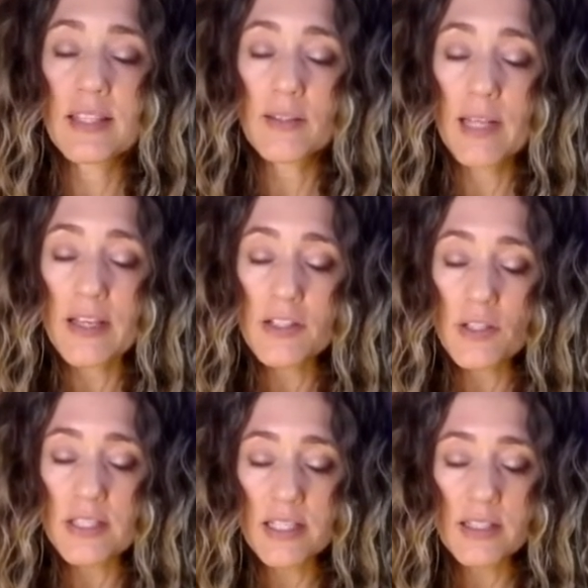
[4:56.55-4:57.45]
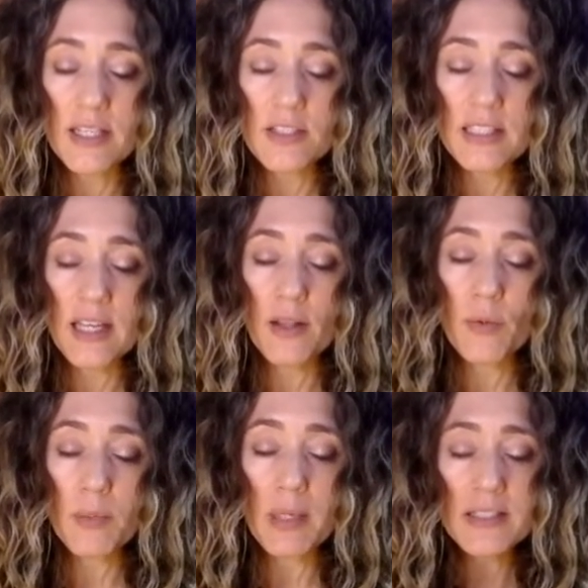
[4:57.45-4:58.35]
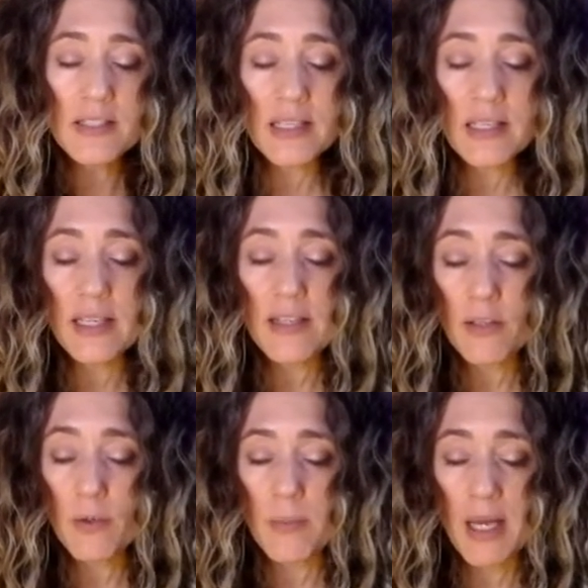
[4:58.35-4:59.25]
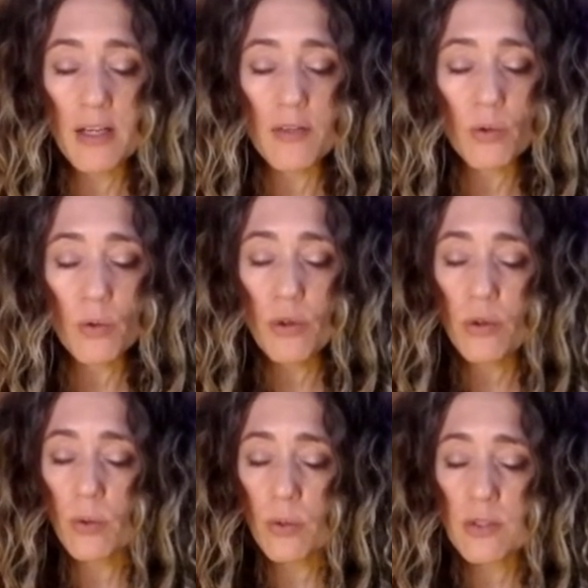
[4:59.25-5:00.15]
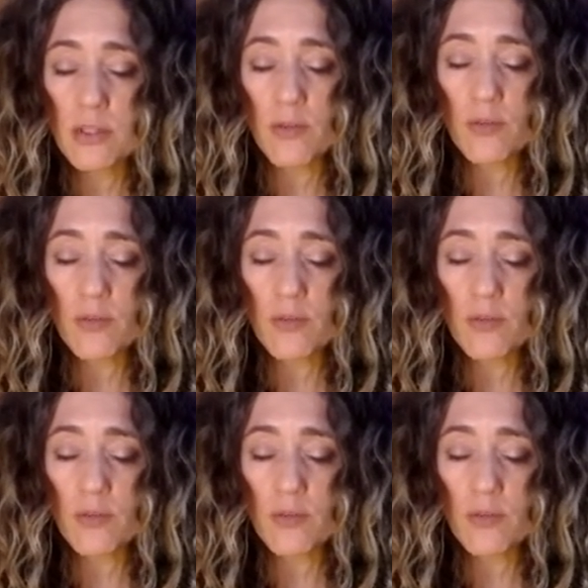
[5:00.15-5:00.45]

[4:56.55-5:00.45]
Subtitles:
And as you sit here together with me, just clear your mind of all thoughts of